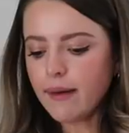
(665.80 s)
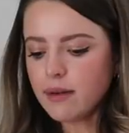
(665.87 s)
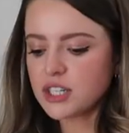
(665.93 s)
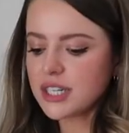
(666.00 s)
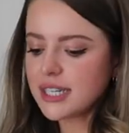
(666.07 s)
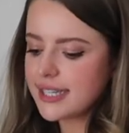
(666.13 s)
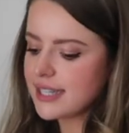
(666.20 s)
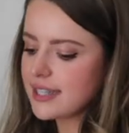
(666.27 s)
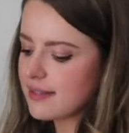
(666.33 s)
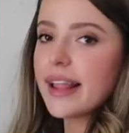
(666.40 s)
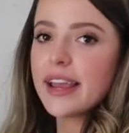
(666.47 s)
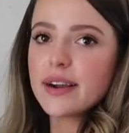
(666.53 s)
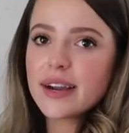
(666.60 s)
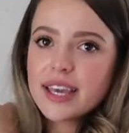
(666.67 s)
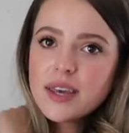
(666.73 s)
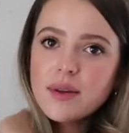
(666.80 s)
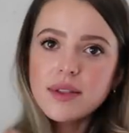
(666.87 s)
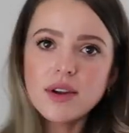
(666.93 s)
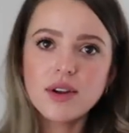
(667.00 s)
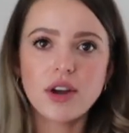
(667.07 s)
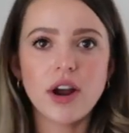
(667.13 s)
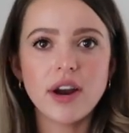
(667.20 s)
I would just layer a cute
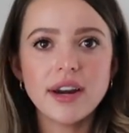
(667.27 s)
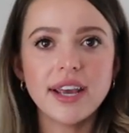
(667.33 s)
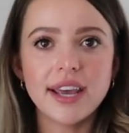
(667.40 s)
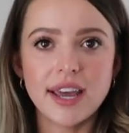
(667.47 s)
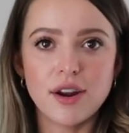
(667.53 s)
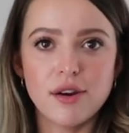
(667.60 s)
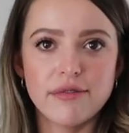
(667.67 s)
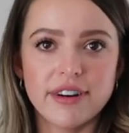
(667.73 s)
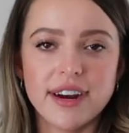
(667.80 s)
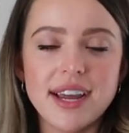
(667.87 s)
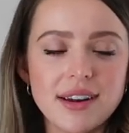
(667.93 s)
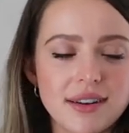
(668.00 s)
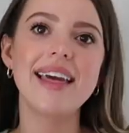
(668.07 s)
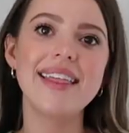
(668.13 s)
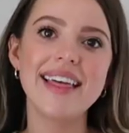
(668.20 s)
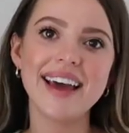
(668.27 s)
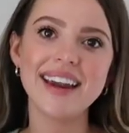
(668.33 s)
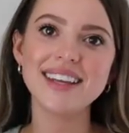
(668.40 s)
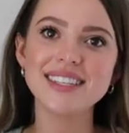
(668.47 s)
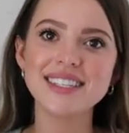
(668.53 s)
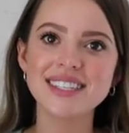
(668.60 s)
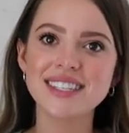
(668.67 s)
little cardigan over it and
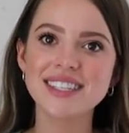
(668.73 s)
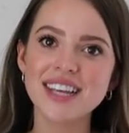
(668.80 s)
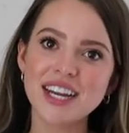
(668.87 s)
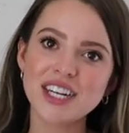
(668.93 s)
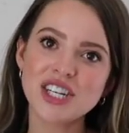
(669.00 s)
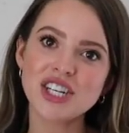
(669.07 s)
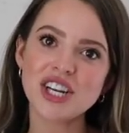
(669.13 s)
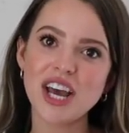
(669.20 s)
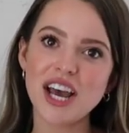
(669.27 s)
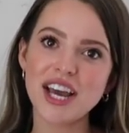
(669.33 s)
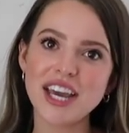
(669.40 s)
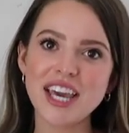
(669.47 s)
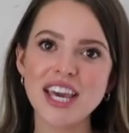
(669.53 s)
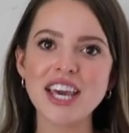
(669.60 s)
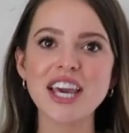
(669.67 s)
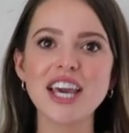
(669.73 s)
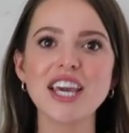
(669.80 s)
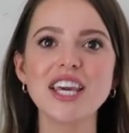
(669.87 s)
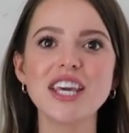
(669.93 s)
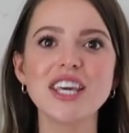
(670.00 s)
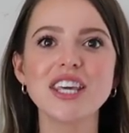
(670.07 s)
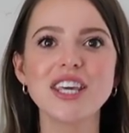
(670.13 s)
that is such a
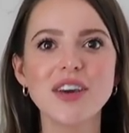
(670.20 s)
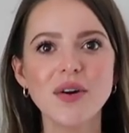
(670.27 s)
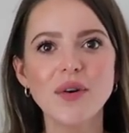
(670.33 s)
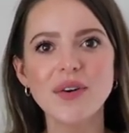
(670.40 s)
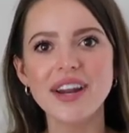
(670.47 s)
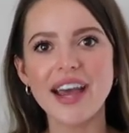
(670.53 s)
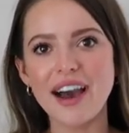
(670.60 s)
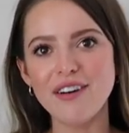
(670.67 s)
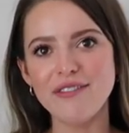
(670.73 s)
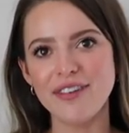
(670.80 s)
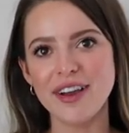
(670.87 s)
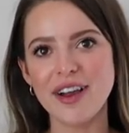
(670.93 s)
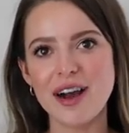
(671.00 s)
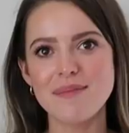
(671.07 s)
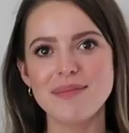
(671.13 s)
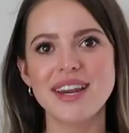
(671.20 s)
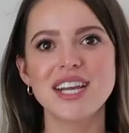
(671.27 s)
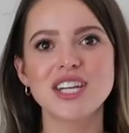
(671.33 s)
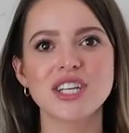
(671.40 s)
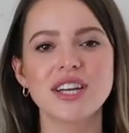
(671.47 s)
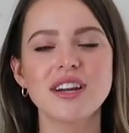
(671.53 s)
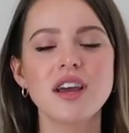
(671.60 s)
cute outfit
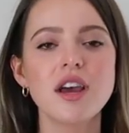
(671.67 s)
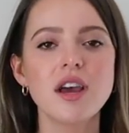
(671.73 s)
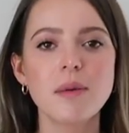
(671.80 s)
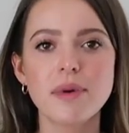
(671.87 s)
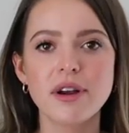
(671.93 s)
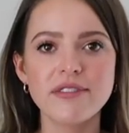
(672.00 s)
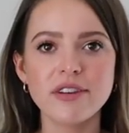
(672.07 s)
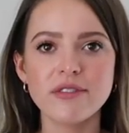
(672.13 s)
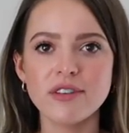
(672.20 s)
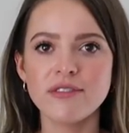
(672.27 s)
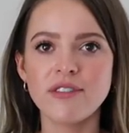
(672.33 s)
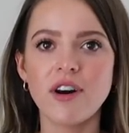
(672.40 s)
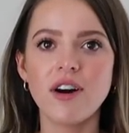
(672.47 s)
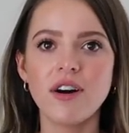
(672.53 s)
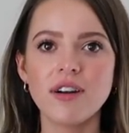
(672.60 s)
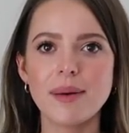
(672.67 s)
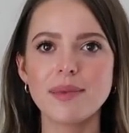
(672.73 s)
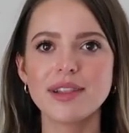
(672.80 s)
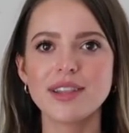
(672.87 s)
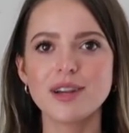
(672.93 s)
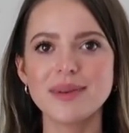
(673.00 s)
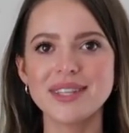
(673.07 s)
combination perfect for fall. I'm
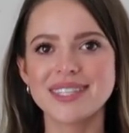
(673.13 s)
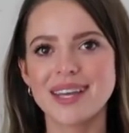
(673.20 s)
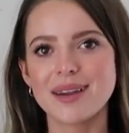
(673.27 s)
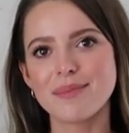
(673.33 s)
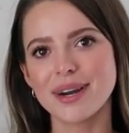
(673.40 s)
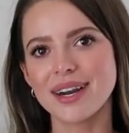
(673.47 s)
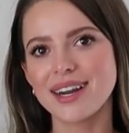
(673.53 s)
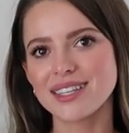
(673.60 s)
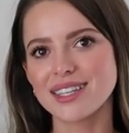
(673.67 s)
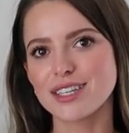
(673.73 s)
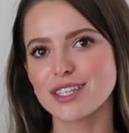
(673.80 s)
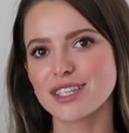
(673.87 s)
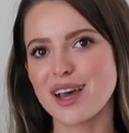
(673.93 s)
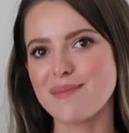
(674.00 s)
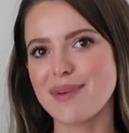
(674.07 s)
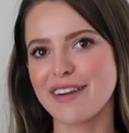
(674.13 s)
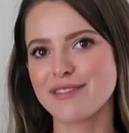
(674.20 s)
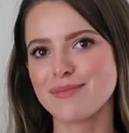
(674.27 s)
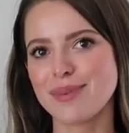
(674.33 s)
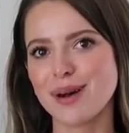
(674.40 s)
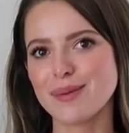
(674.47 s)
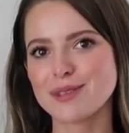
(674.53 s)
a little bit sunburned because I just got back
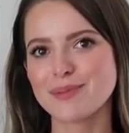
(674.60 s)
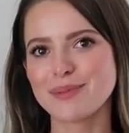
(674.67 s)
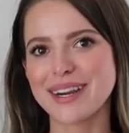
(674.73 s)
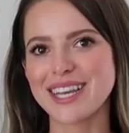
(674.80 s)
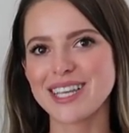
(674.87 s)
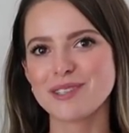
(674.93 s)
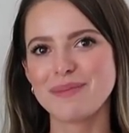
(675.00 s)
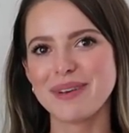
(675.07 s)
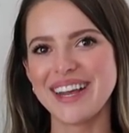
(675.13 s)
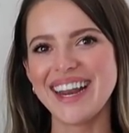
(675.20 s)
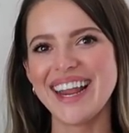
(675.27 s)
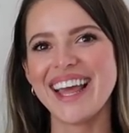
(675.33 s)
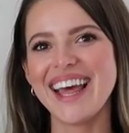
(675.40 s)
from Palm Springs but